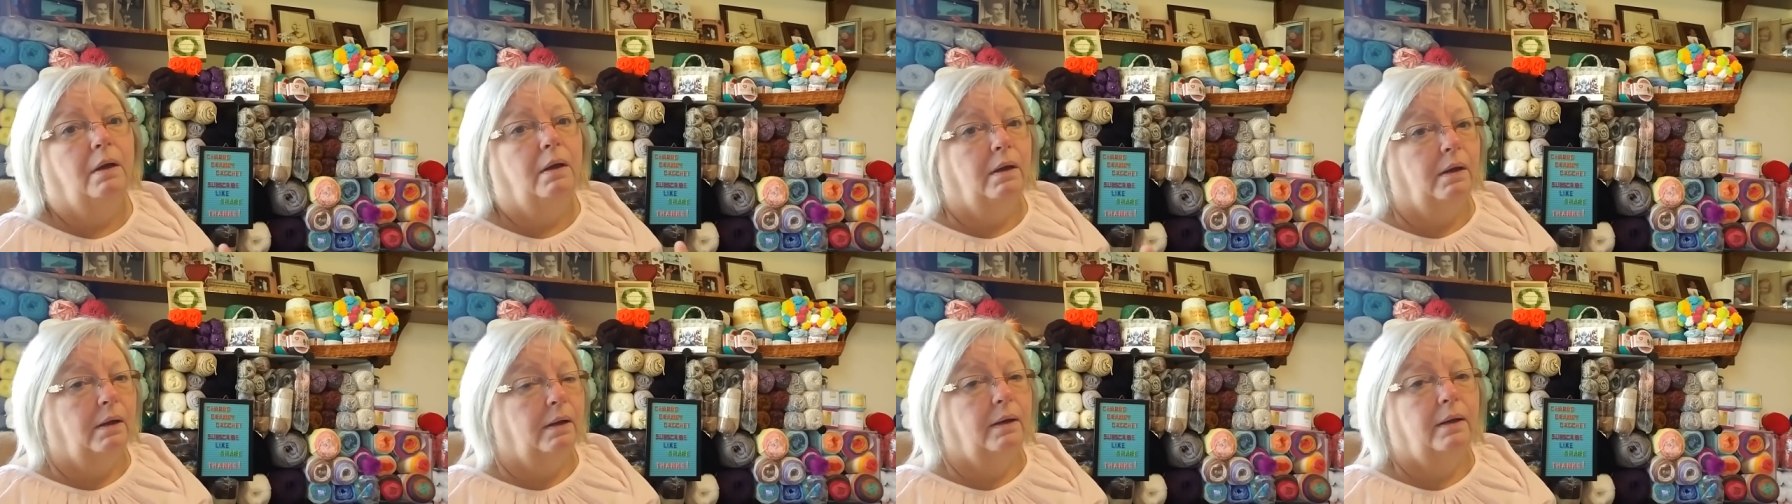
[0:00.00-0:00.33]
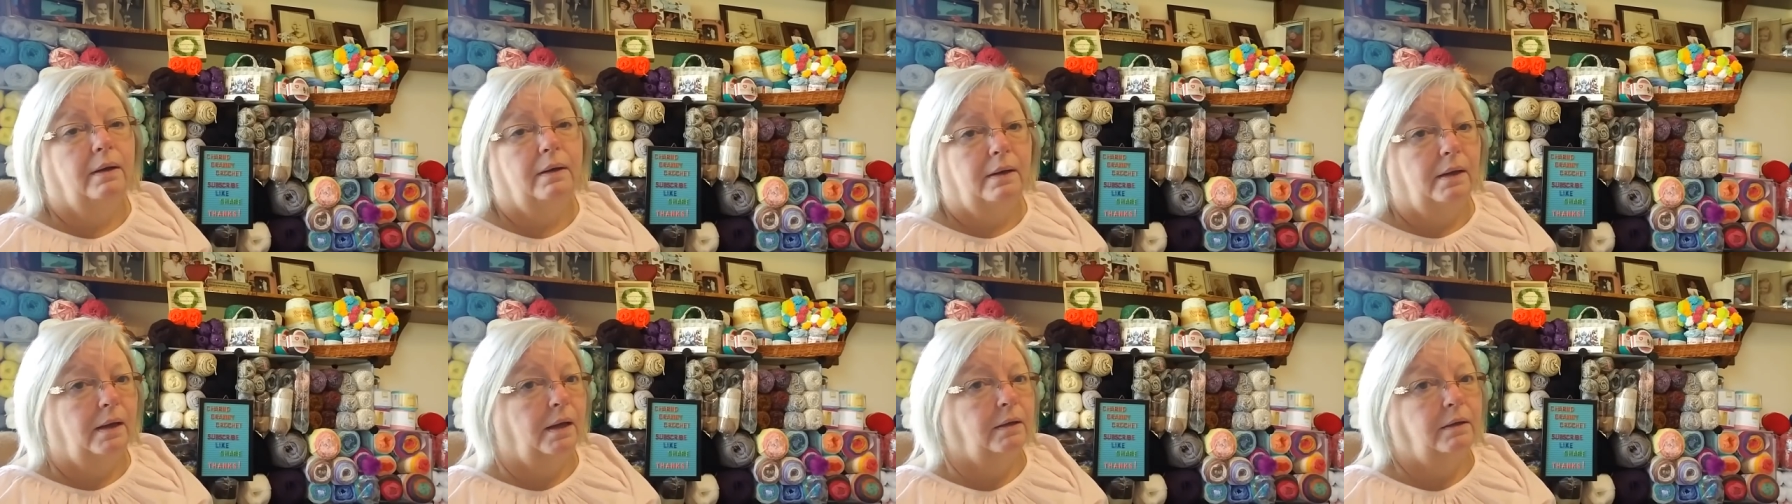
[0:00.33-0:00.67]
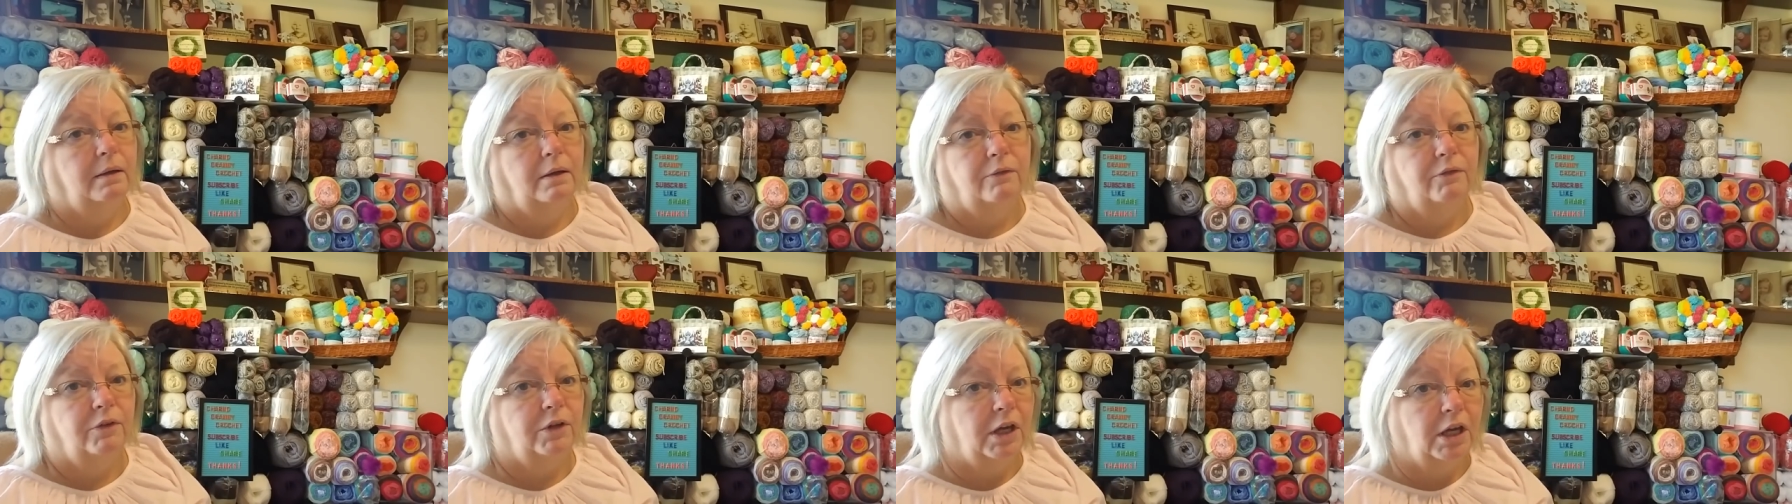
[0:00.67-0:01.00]
and any
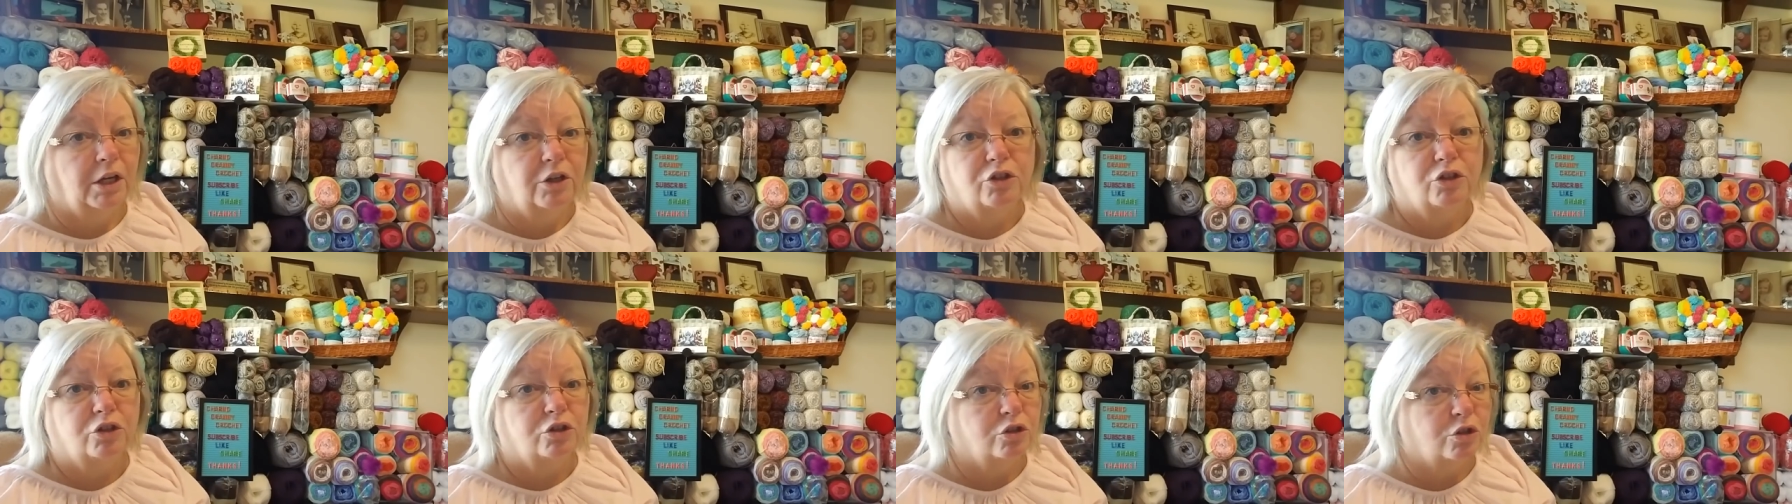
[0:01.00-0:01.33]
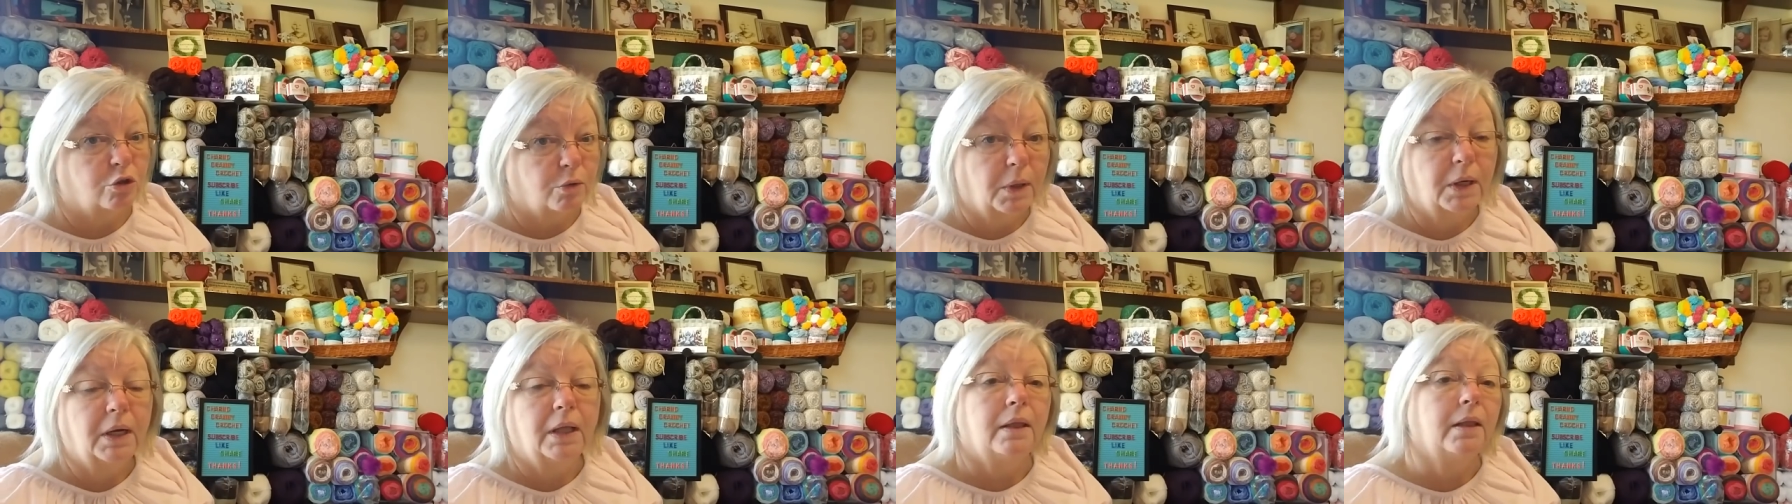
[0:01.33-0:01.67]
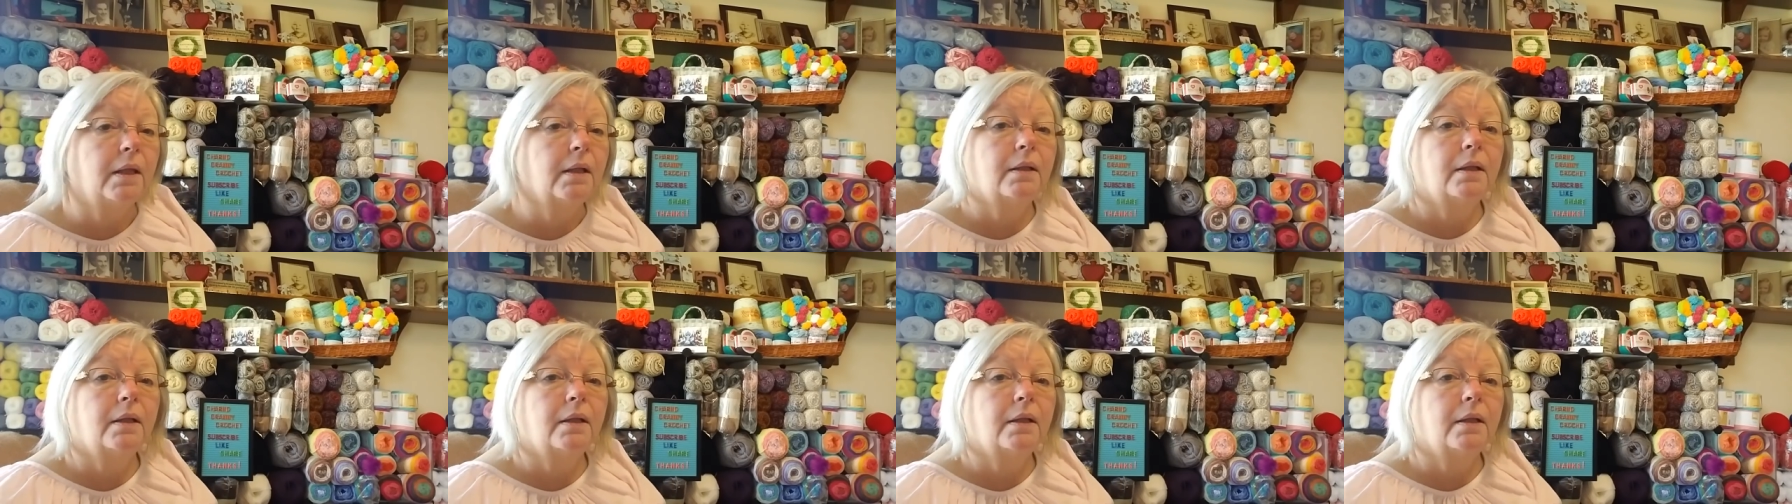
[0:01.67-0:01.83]
identifications or anything